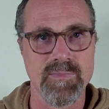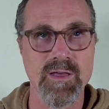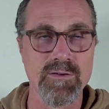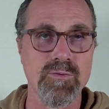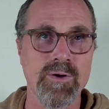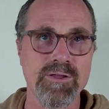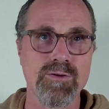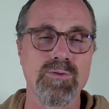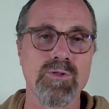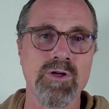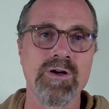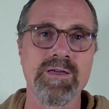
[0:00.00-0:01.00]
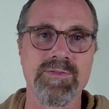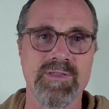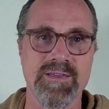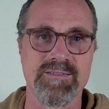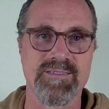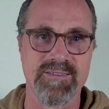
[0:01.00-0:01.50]
is when you look at
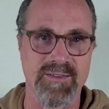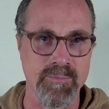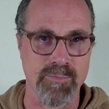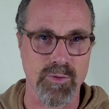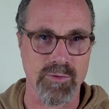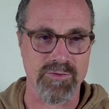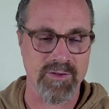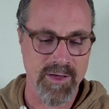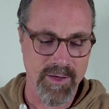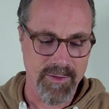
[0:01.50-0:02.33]
these symbols,